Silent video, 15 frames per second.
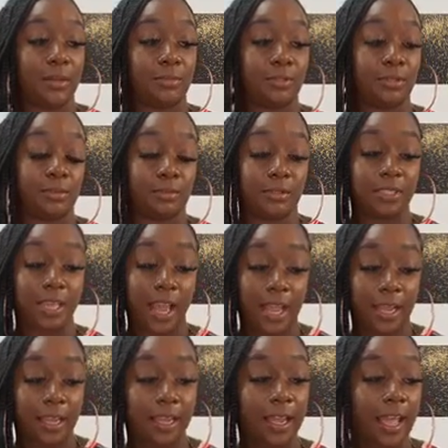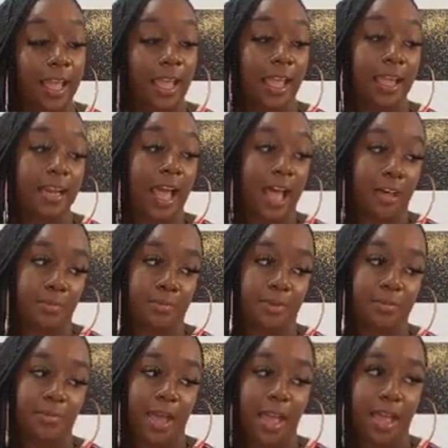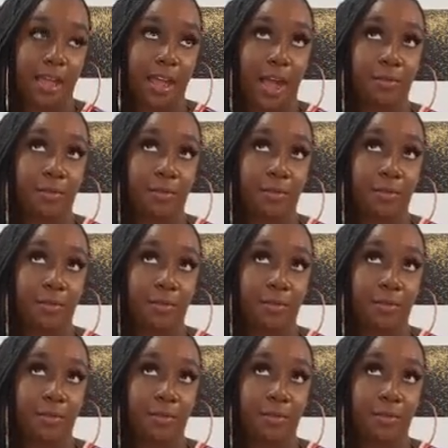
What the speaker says: able to retain. And I'll be back.